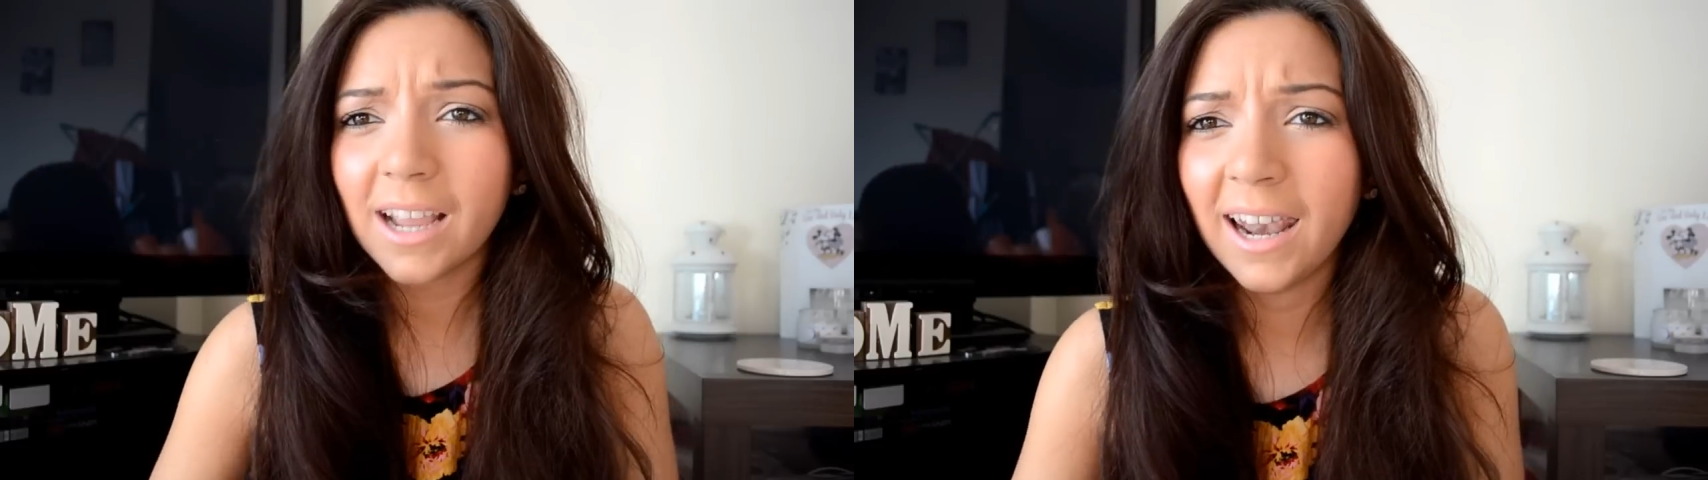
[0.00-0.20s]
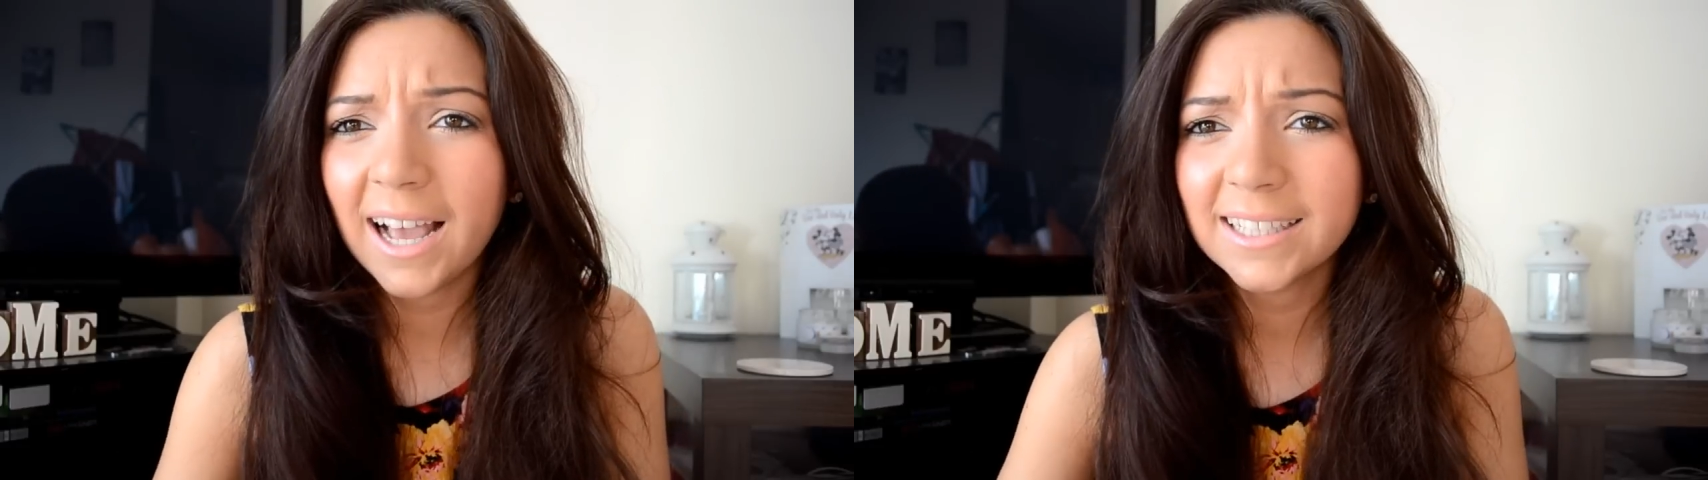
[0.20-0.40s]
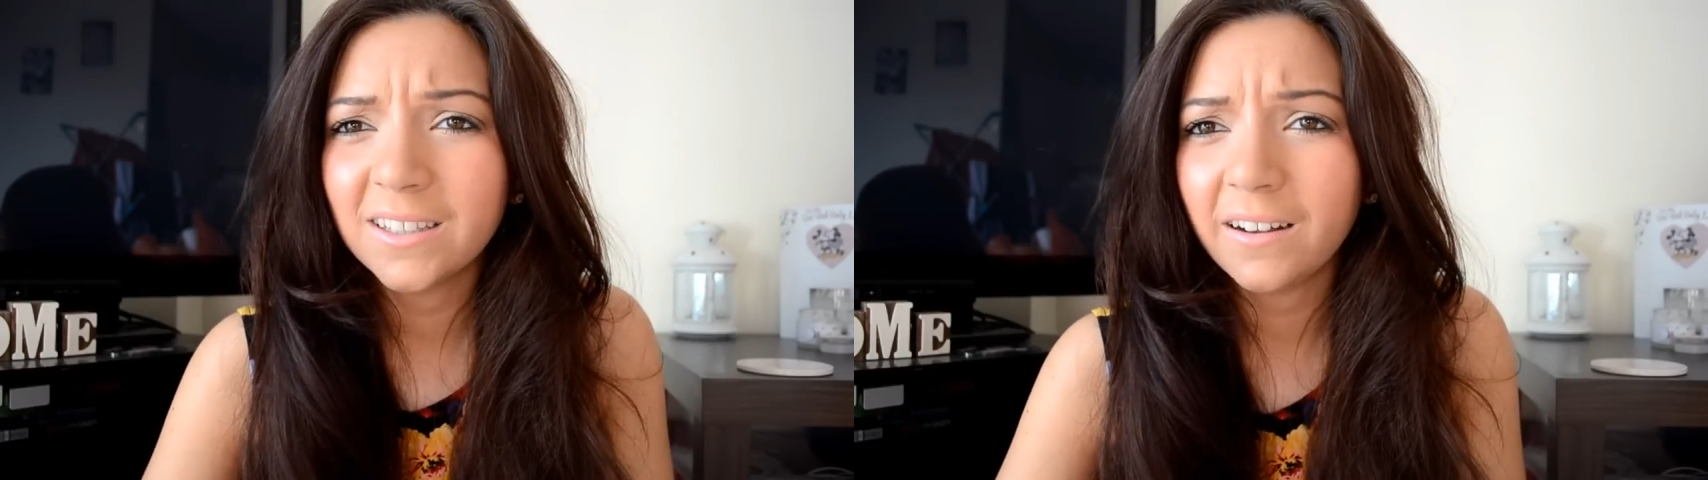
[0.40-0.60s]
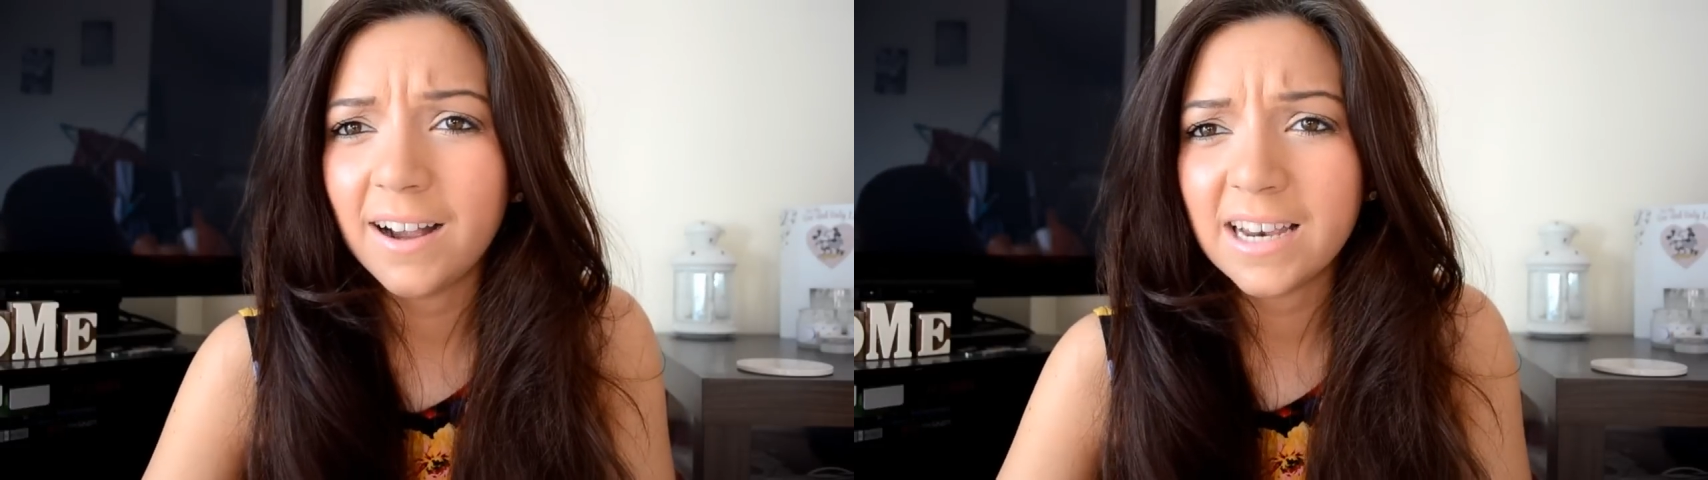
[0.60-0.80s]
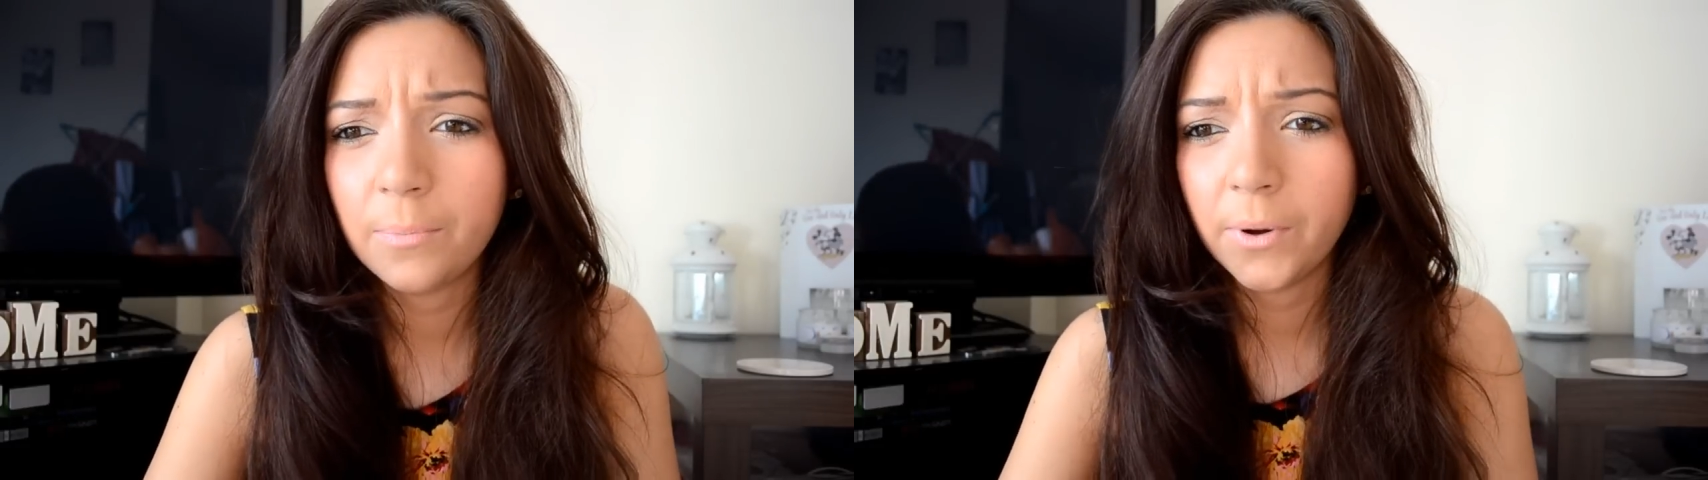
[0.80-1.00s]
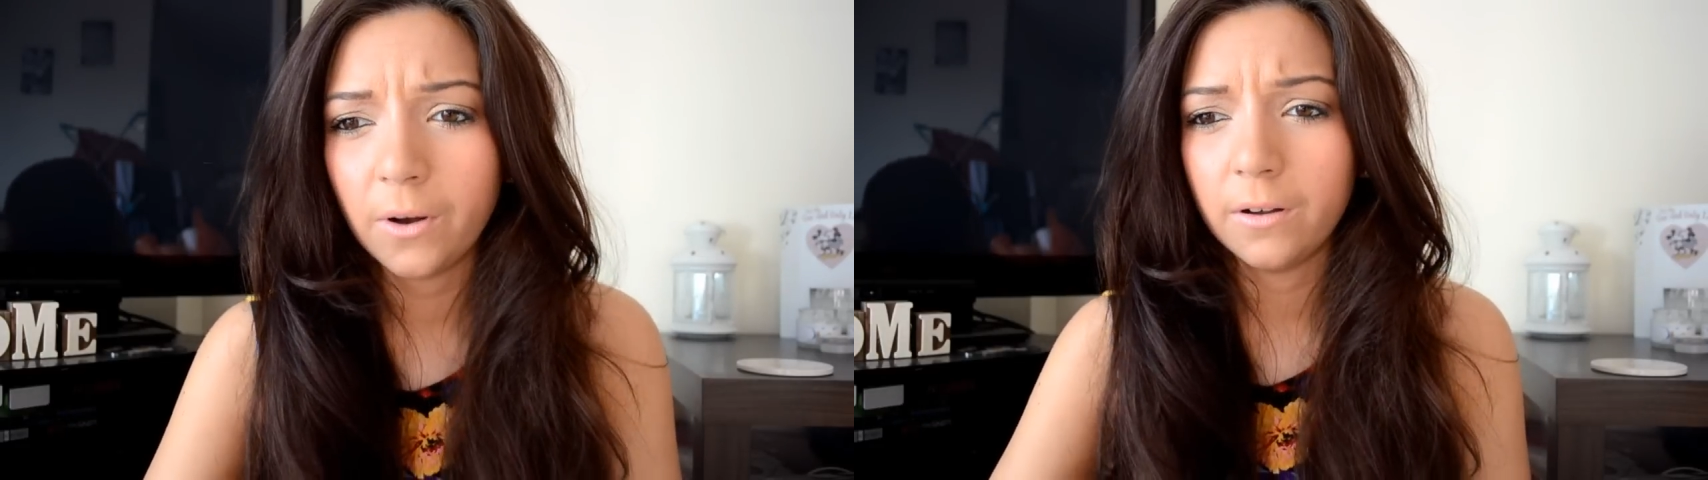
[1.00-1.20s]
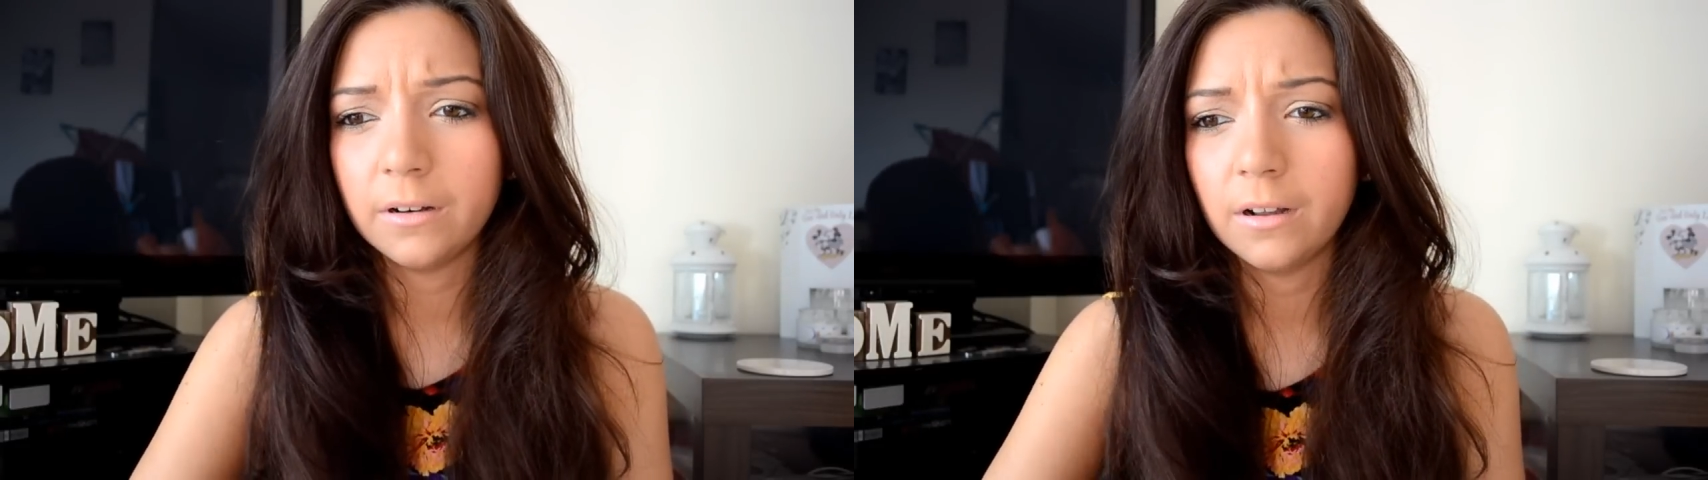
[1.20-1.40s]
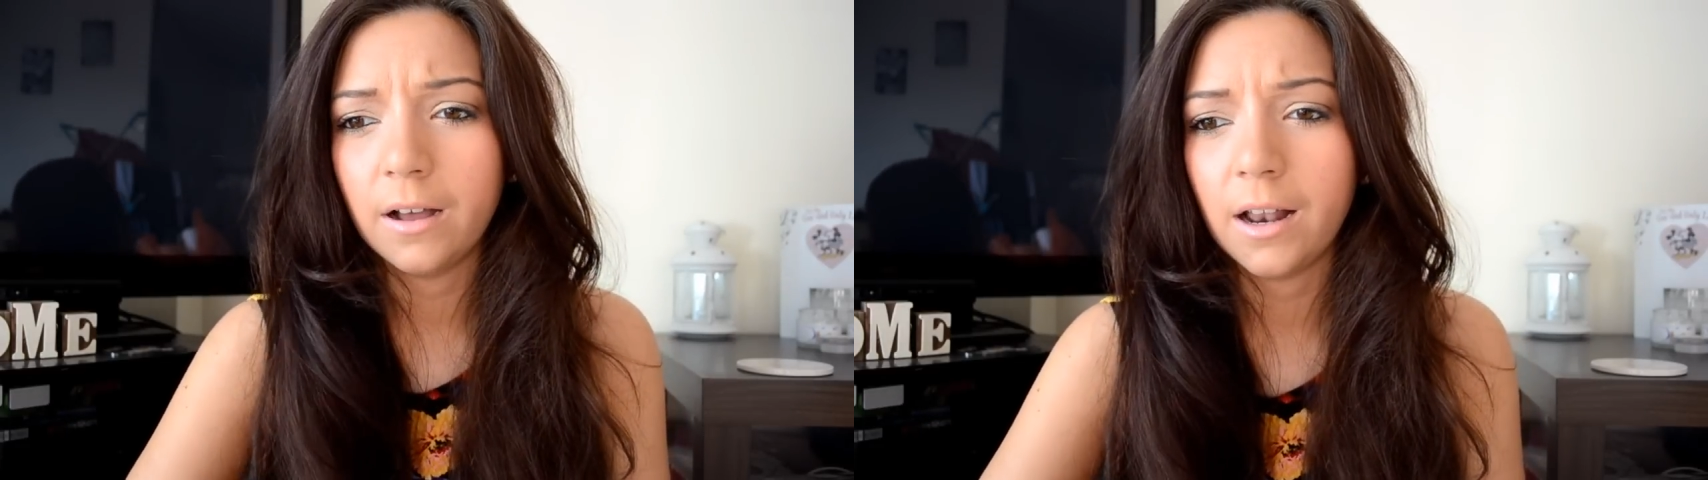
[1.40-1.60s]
last night I did put on